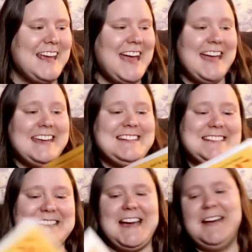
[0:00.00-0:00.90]

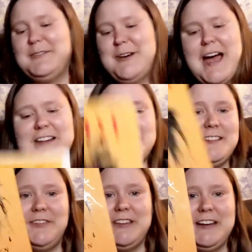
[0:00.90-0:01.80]
And I don't know, I just
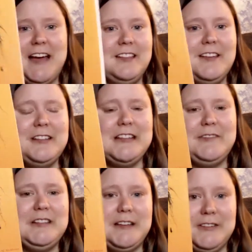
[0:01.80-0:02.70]
love it. I love it, love
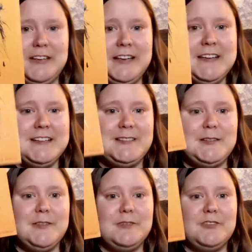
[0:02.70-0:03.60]
it, love it.
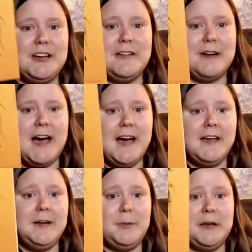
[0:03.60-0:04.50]
So check out
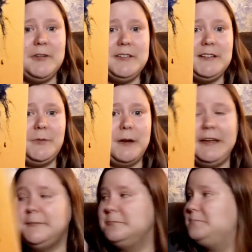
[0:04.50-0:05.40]
Hide by Kristen
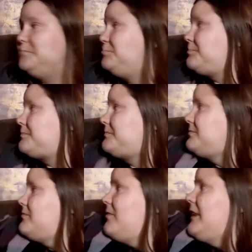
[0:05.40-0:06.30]
White.
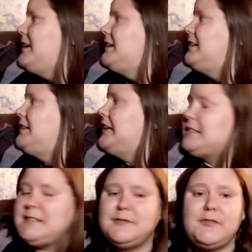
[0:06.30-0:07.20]

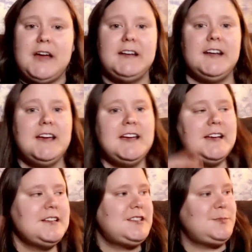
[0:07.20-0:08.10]
Lots of fun,
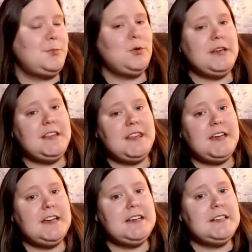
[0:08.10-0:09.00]
spooky
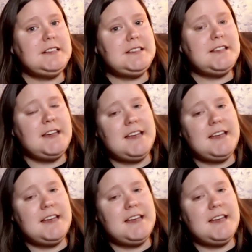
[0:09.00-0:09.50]
things.